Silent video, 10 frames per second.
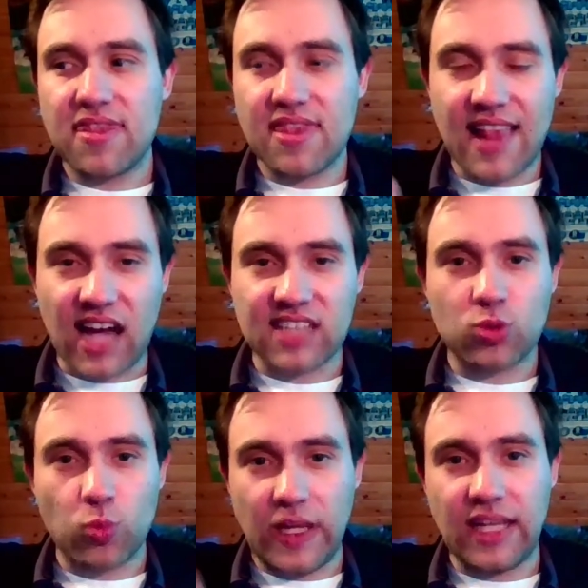
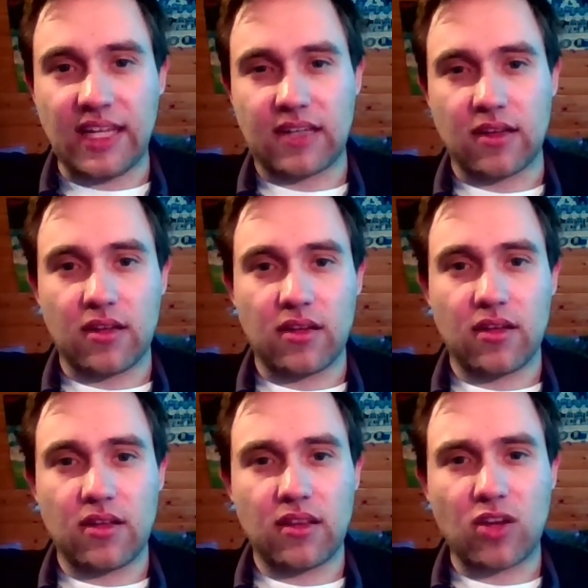Last week,
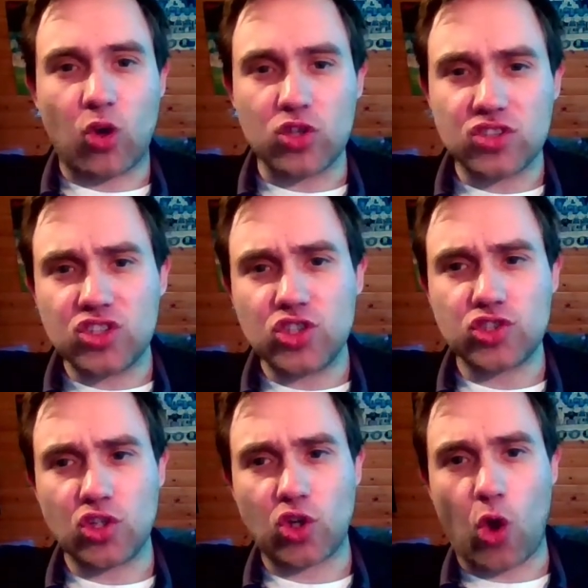the
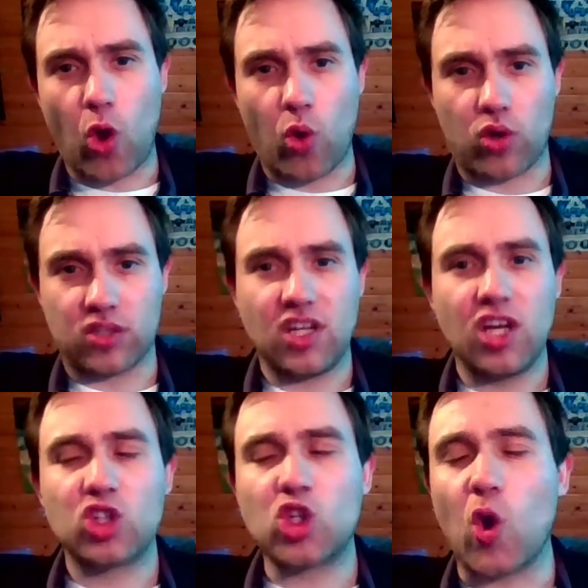Constitutional Court
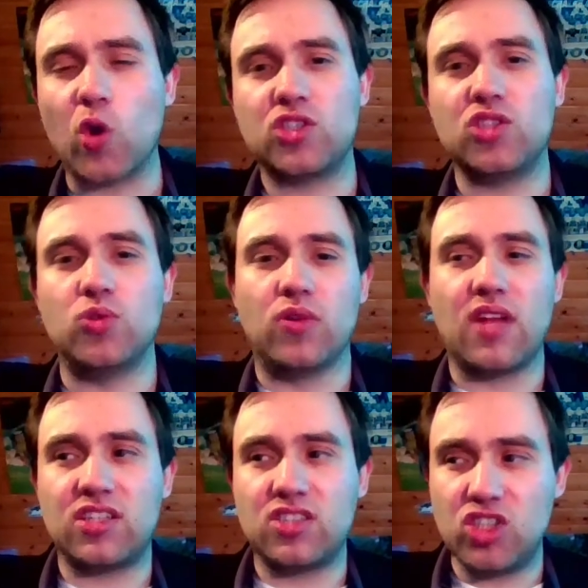told you
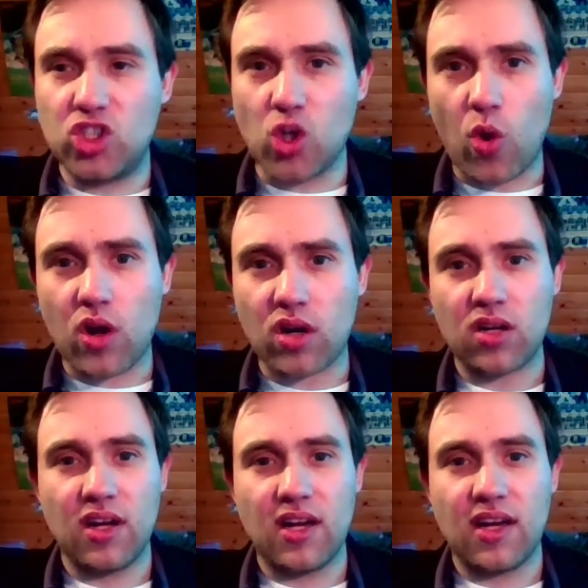that
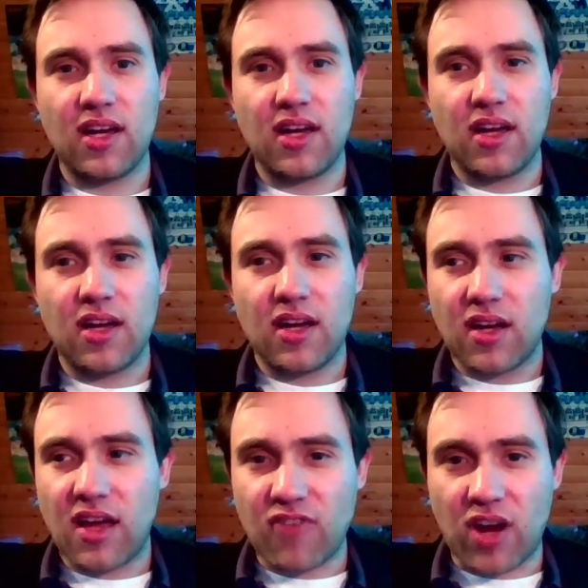your
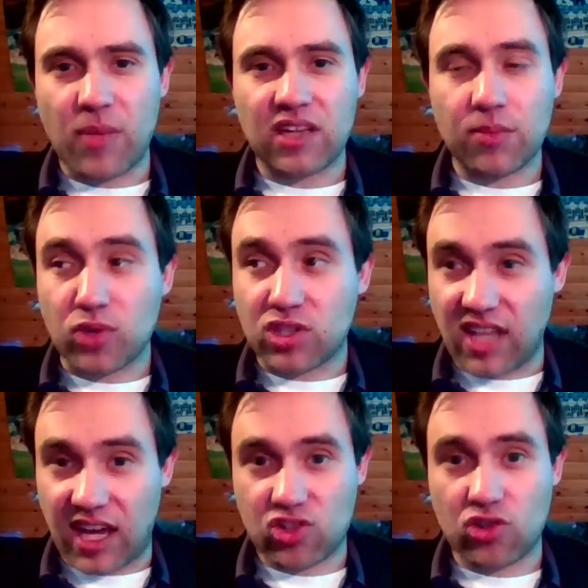environmental
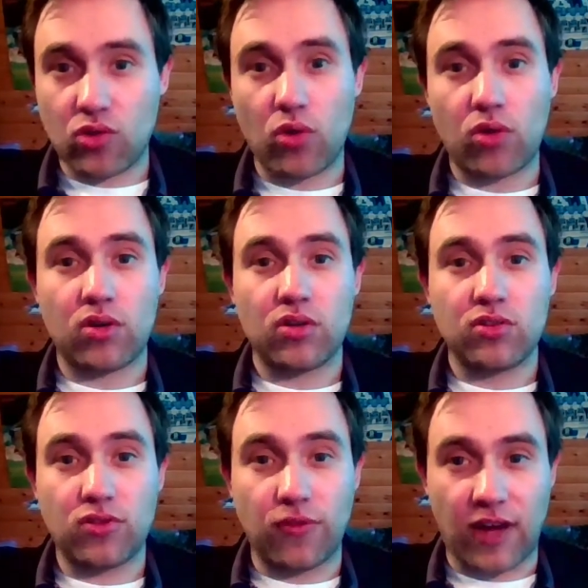protection law
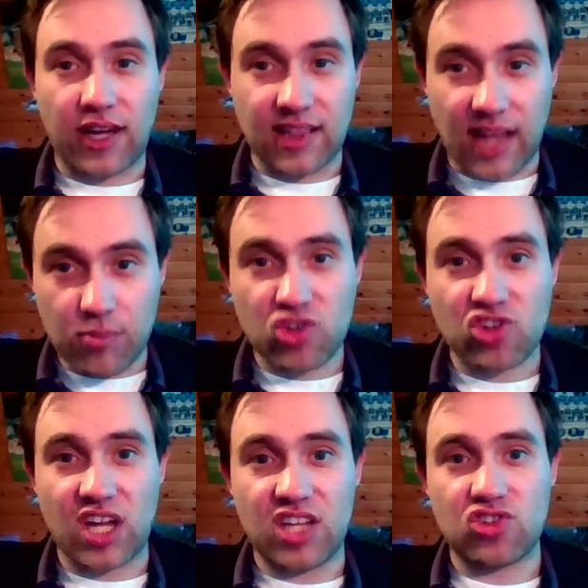to fight climate
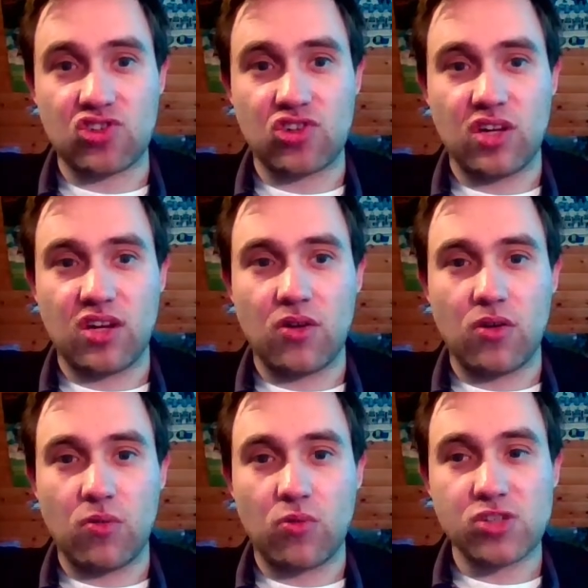change
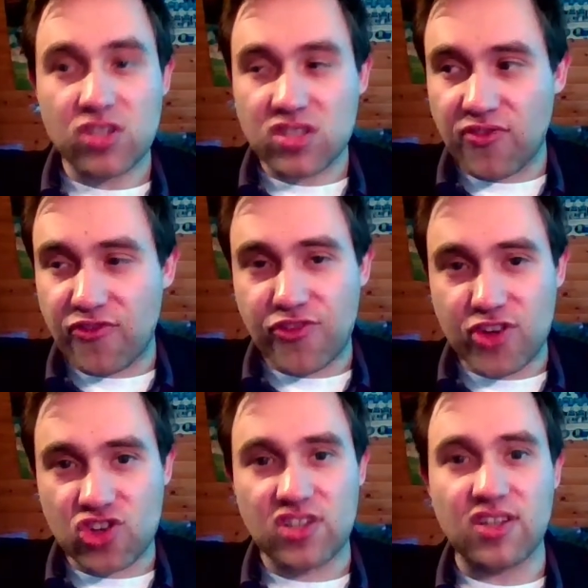was not
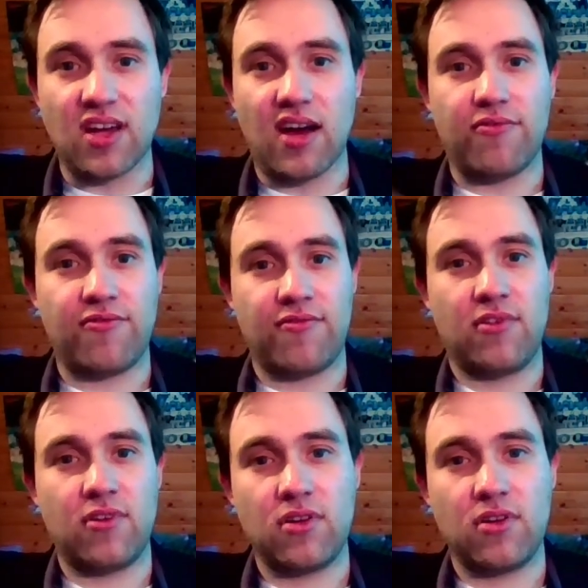sufficient enough